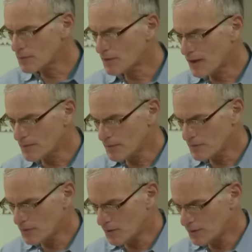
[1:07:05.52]
problem
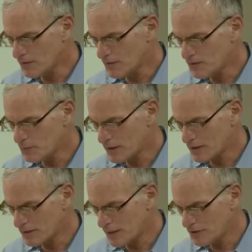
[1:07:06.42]
with all of these
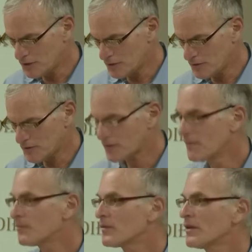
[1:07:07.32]
speculations.
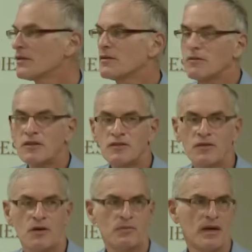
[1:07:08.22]
There is
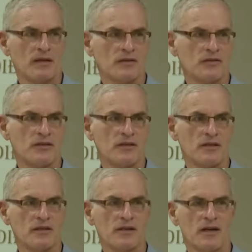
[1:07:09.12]
no
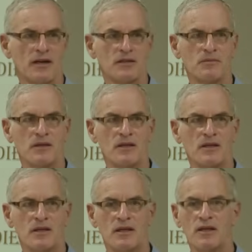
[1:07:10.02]
Palestinian economy.
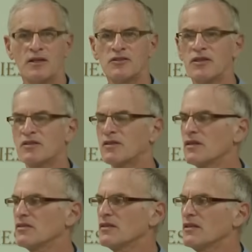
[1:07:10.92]
It just
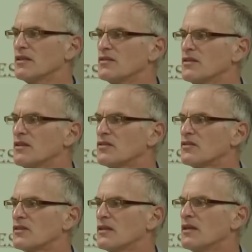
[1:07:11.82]
doesn't
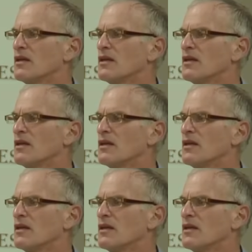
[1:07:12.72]
exist.